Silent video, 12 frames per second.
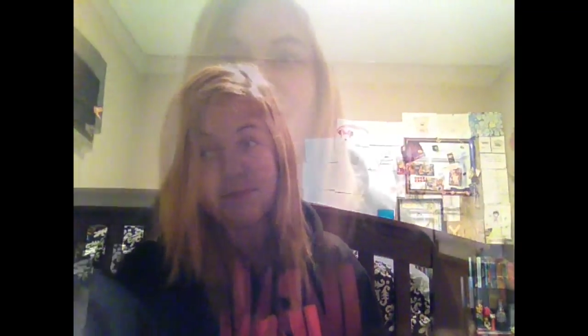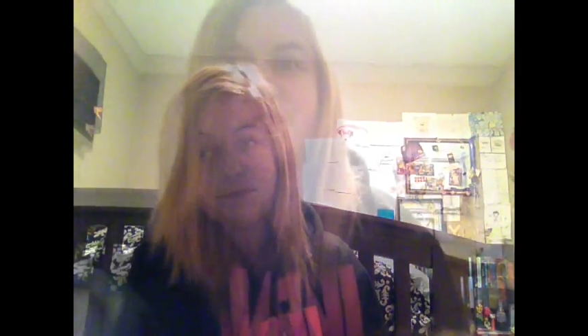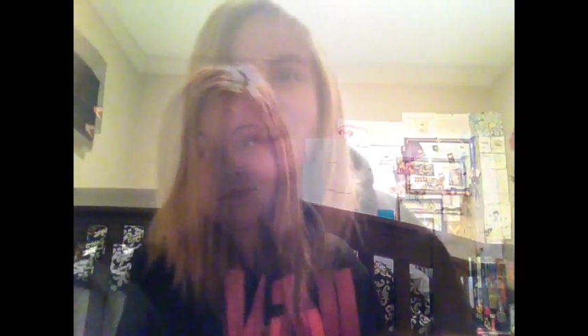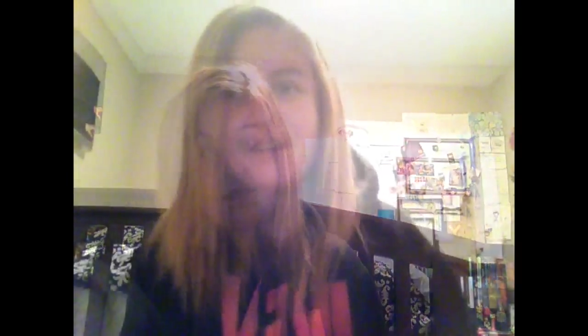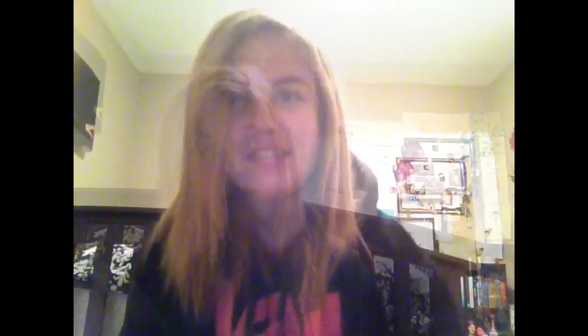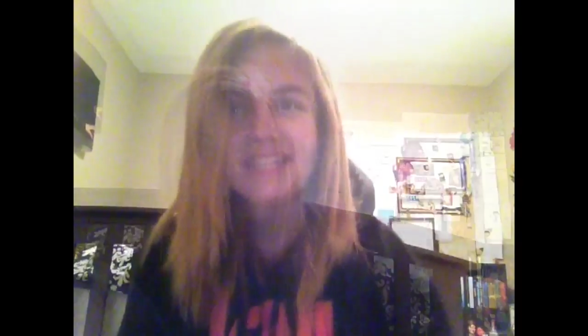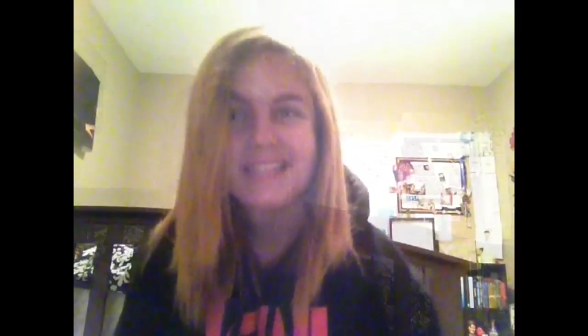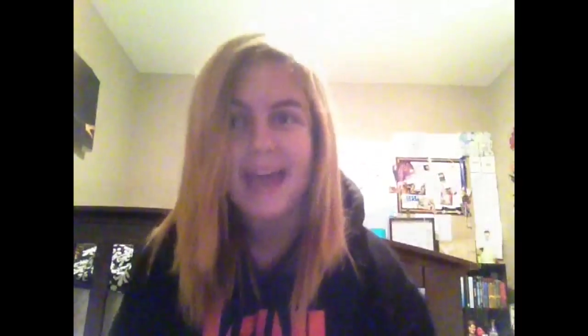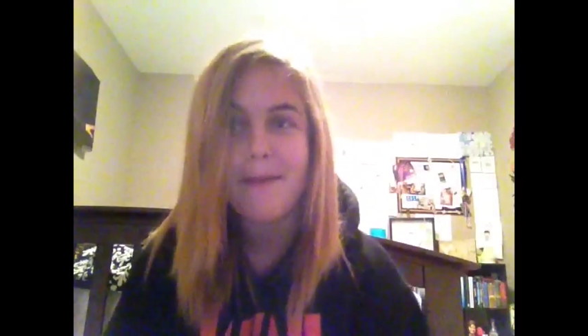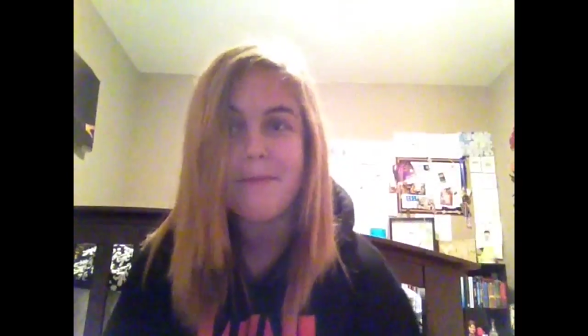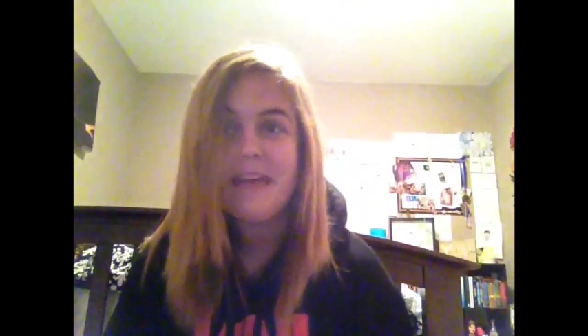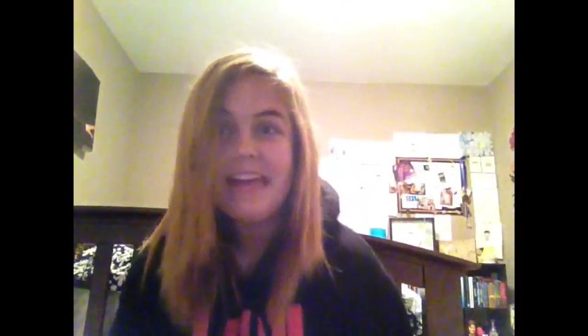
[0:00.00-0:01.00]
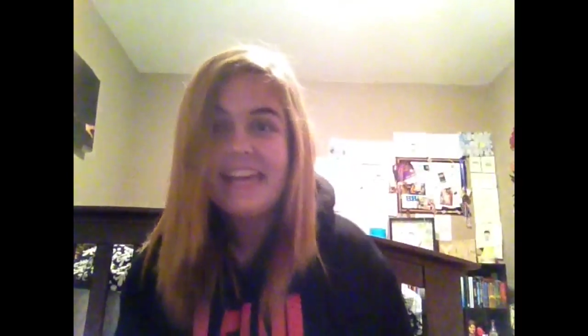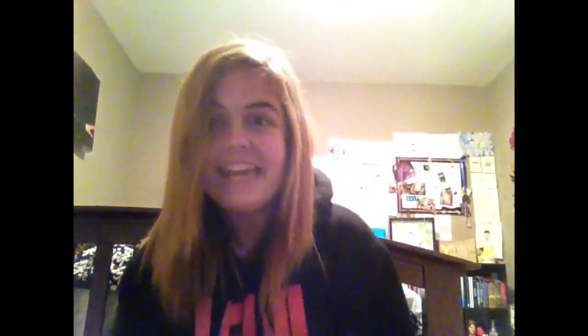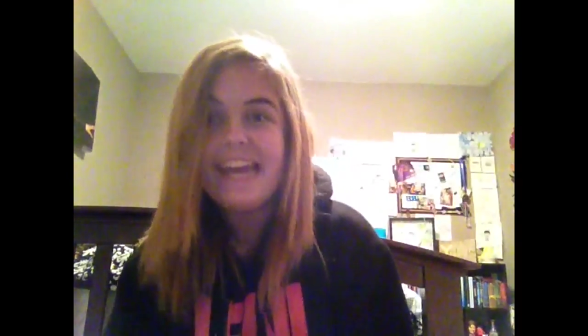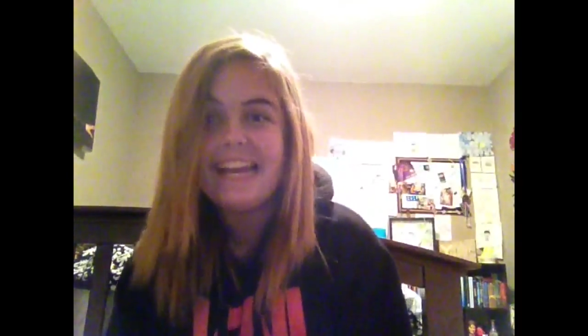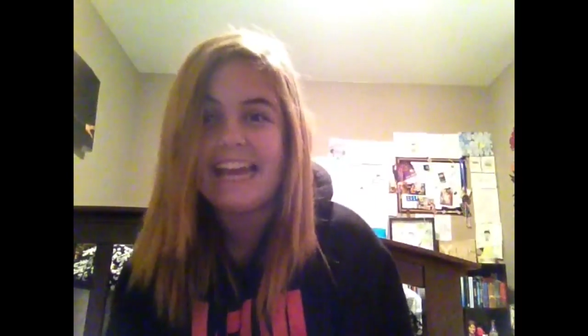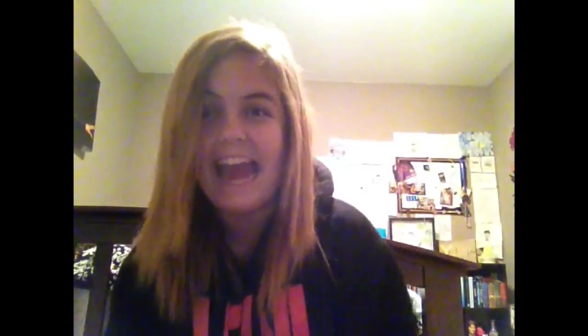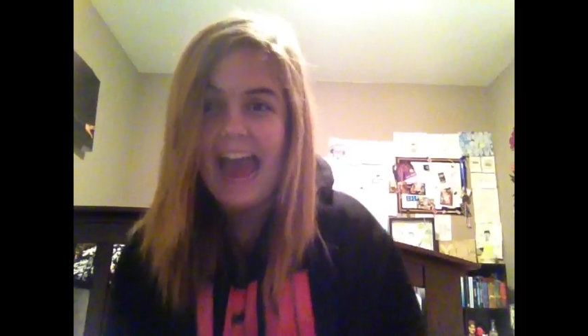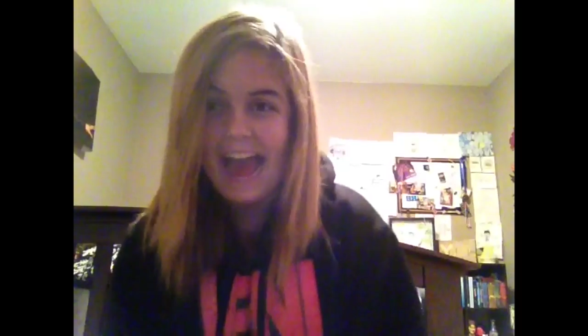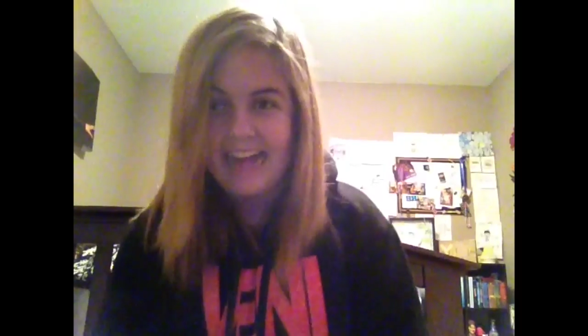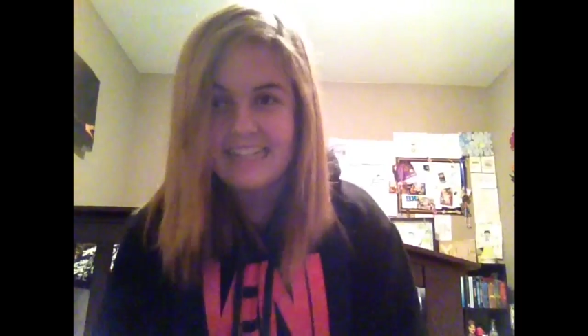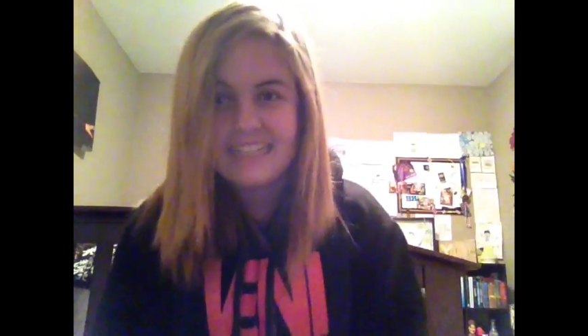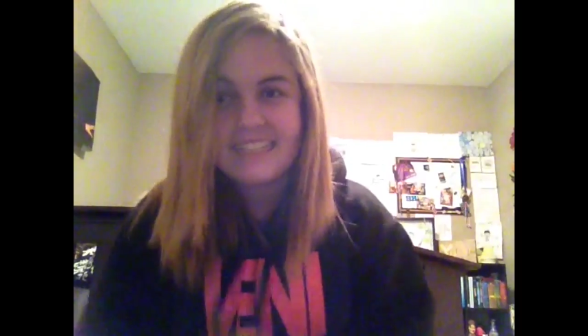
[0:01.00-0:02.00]
First step, get a
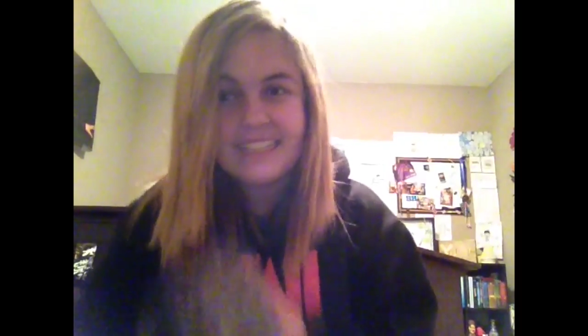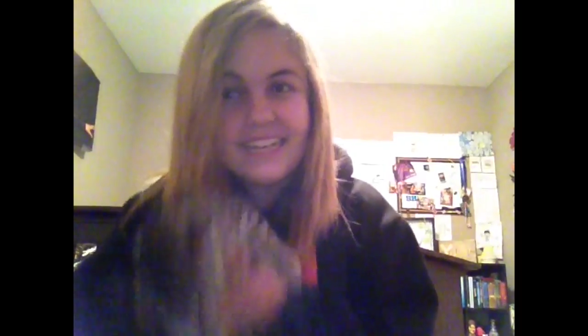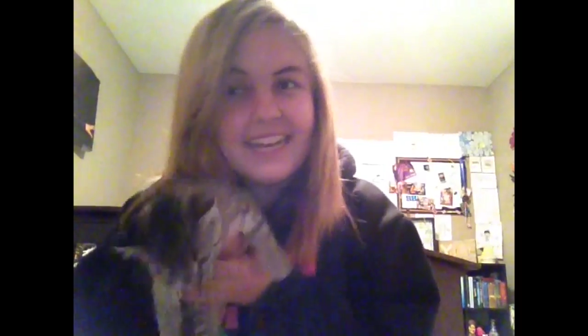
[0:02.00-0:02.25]
cat,